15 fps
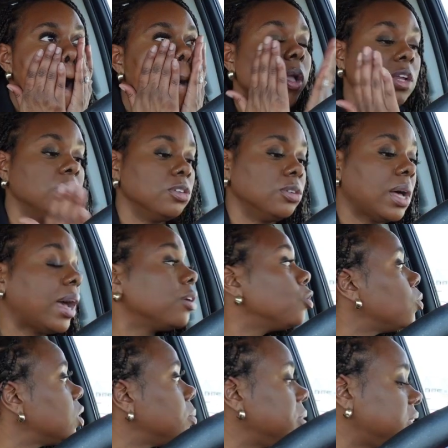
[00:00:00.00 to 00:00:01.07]
You know, I don't
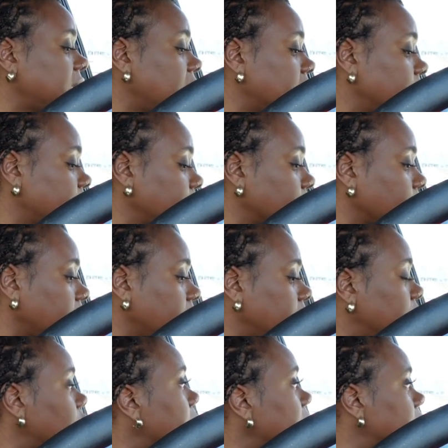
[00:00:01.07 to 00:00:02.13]
want to be taken for
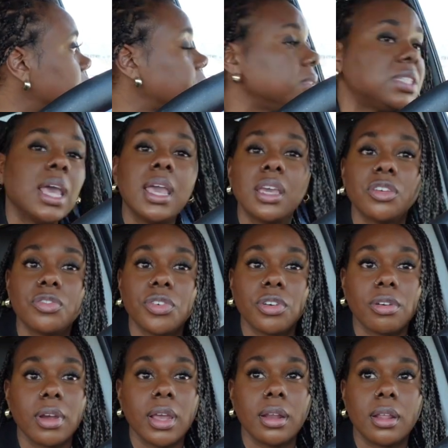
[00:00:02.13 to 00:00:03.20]
granted. Nobody wants to be taken for
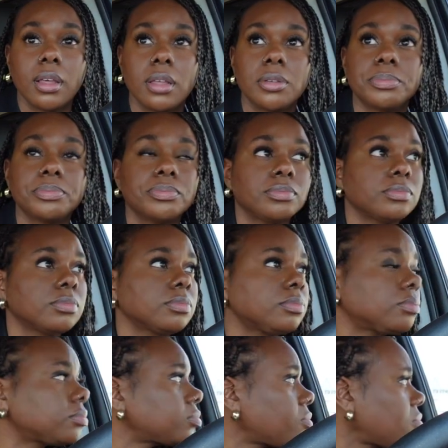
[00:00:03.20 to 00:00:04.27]
granted.
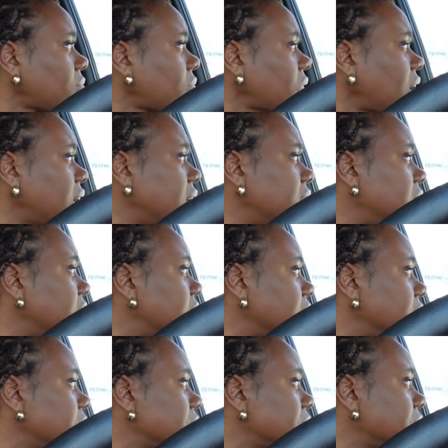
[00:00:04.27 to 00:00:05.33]

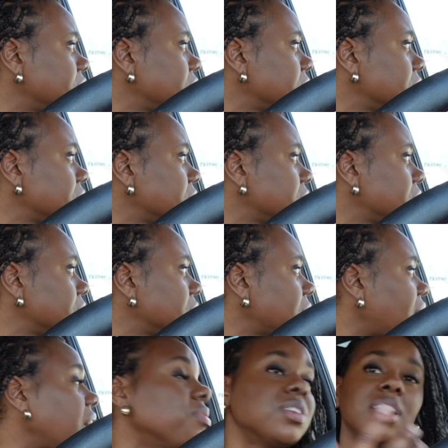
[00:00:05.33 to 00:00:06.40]
And
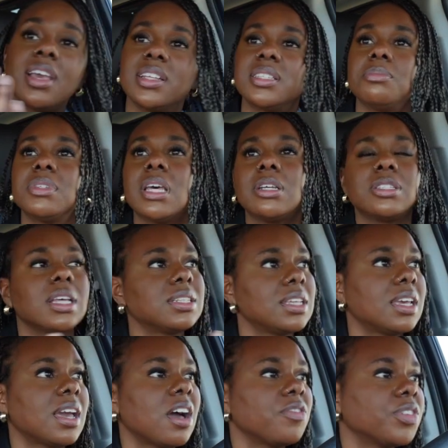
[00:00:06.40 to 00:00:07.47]
every day, sometimes I
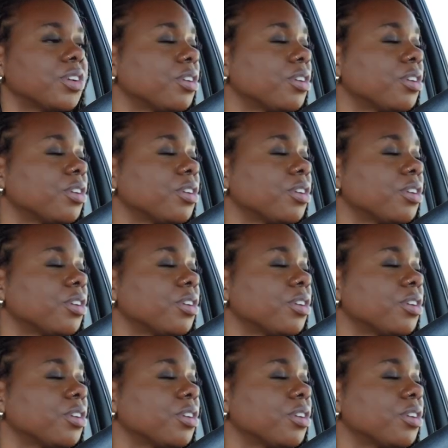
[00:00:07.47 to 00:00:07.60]
take God for